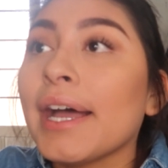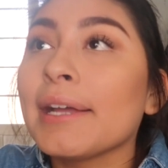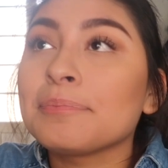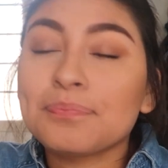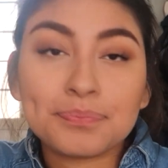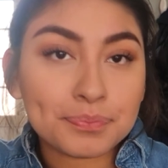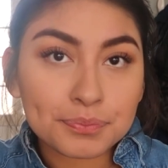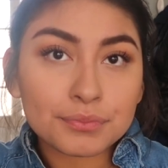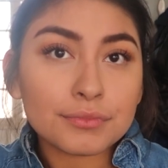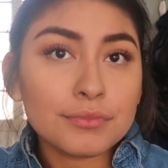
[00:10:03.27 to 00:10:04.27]
But
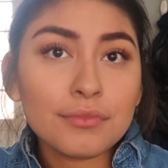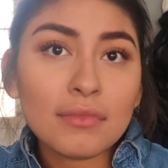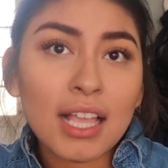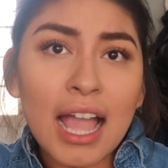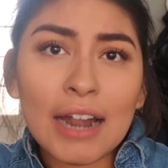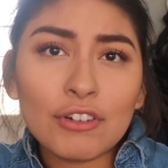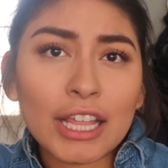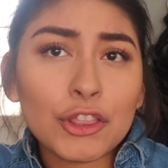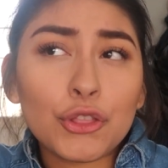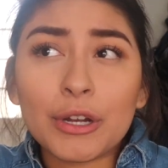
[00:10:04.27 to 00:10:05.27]
after
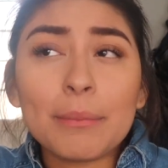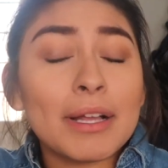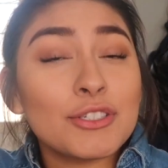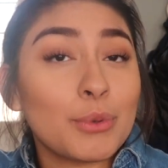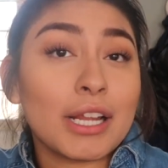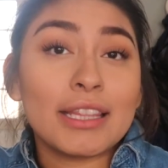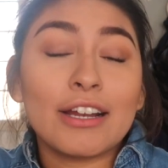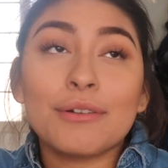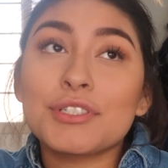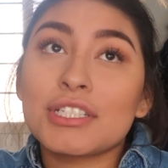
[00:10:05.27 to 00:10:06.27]
like 3 months working
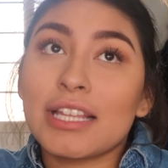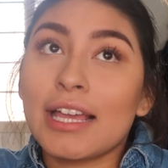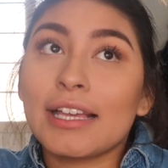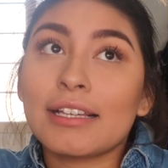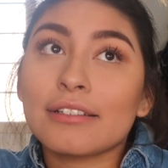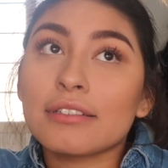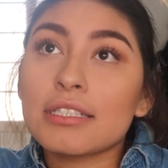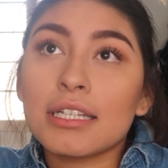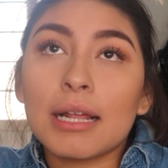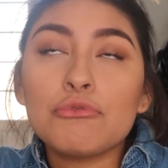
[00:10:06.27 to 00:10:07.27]
there, I was just like,
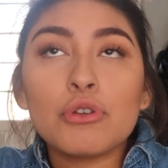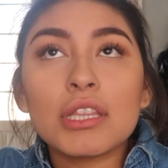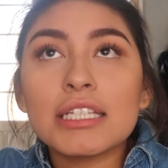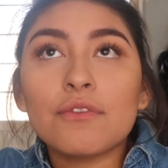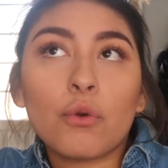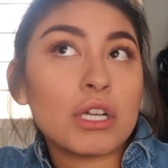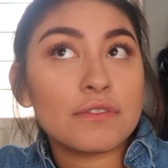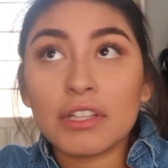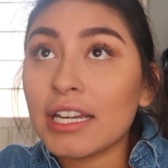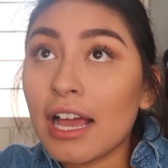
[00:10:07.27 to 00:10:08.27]
listen, I'm doing this
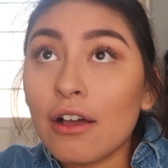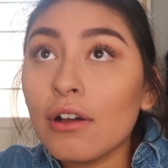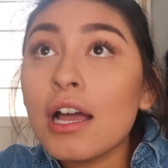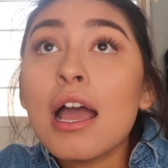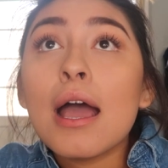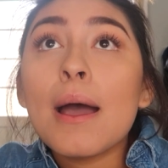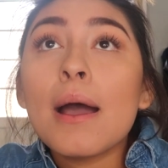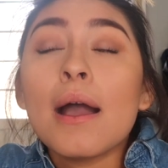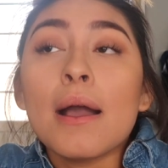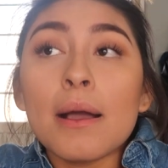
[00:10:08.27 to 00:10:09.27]
forcefully now,
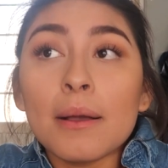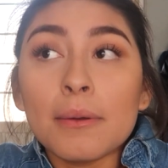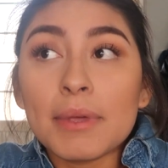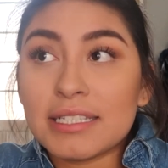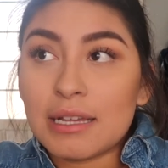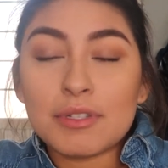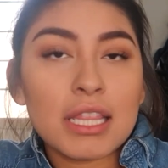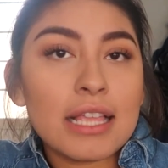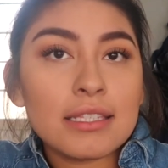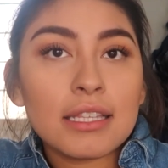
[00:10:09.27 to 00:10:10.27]
because I was
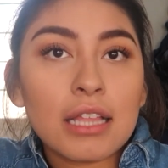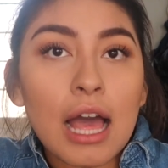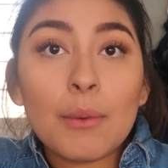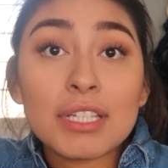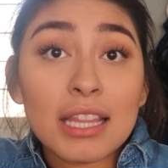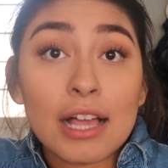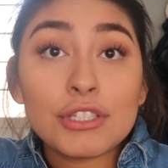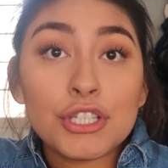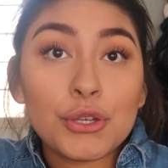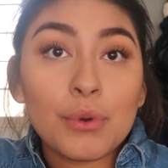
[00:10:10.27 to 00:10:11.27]
allowed
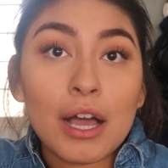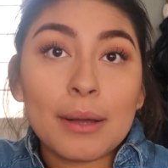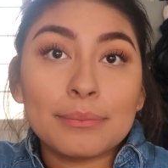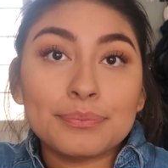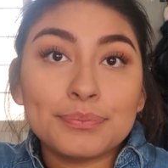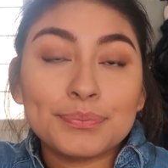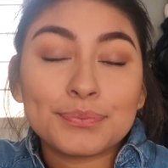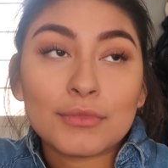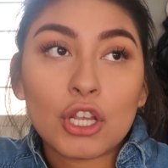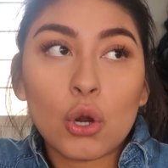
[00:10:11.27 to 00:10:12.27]
to
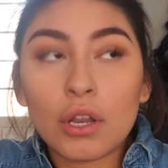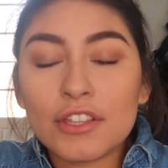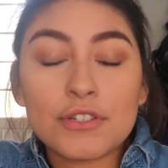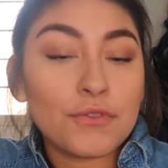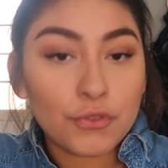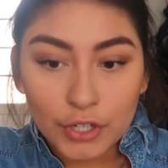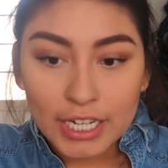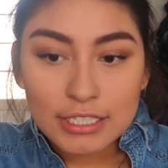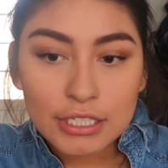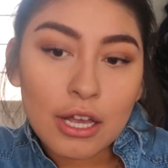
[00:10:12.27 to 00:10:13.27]
go to the gym for
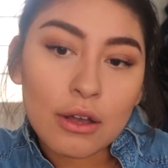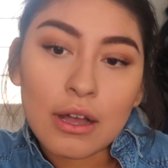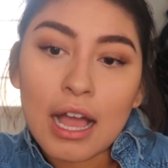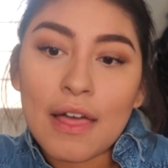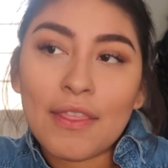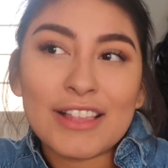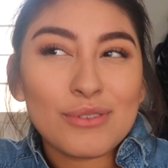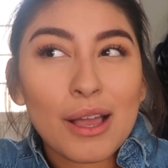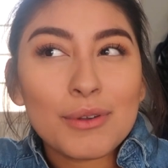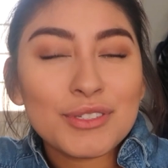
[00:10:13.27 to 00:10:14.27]
free. So
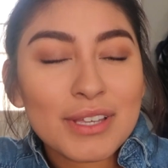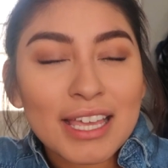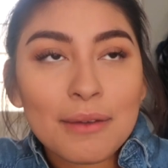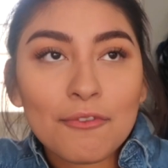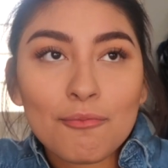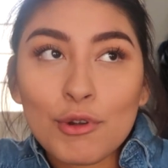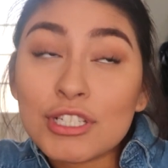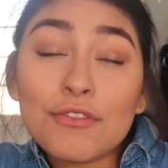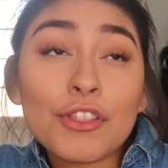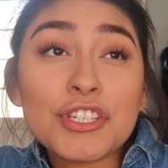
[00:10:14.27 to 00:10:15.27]
that's why I was doing it,
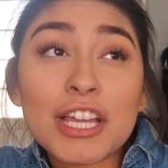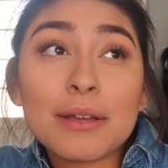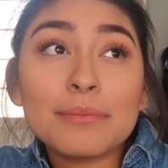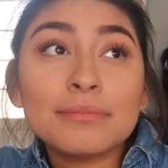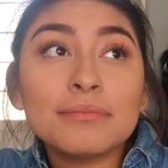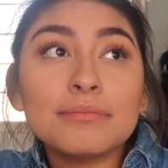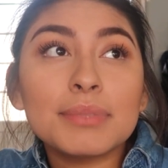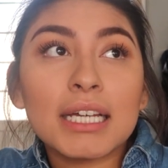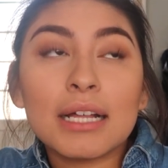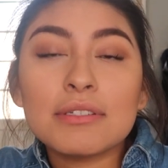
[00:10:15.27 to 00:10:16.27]
mostly for the gym.
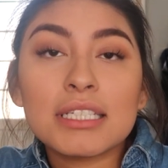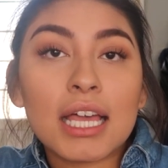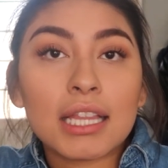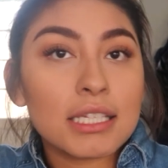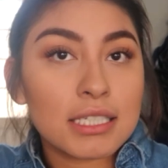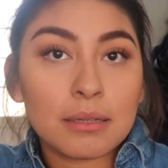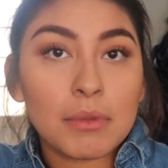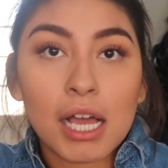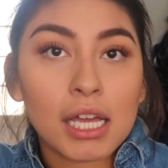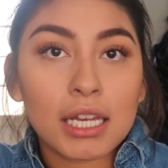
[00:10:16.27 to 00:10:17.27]
But I was like, listen,
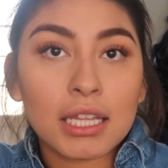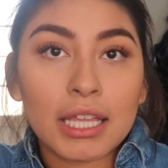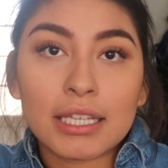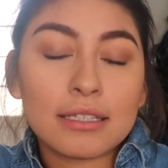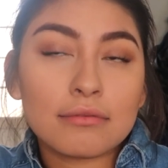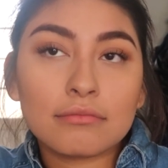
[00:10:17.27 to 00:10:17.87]
I'm not gonna like,